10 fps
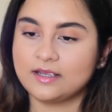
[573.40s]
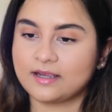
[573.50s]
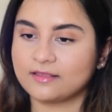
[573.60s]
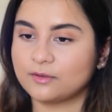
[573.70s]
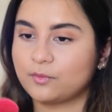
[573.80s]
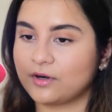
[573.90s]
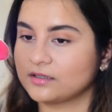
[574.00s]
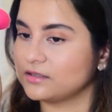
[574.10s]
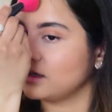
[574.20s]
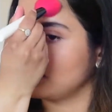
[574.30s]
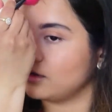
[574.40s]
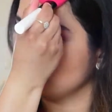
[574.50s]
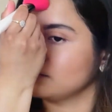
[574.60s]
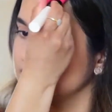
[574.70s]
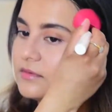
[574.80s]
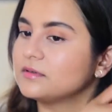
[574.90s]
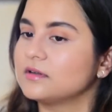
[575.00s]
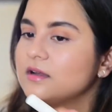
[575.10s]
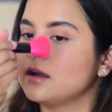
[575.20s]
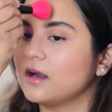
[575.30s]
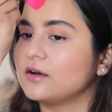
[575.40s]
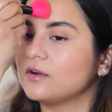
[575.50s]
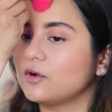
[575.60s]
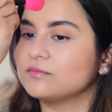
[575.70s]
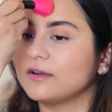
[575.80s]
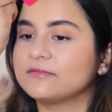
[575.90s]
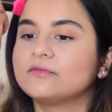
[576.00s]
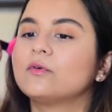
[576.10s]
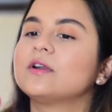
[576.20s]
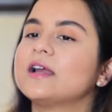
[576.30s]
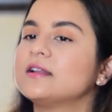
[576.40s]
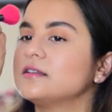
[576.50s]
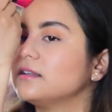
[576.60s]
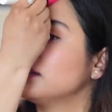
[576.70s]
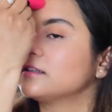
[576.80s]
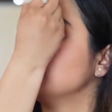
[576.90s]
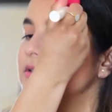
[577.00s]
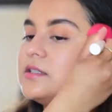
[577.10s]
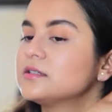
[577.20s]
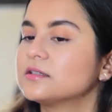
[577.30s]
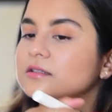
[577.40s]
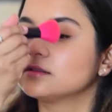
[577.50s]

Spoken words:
Get the product on around my forehead a little bit,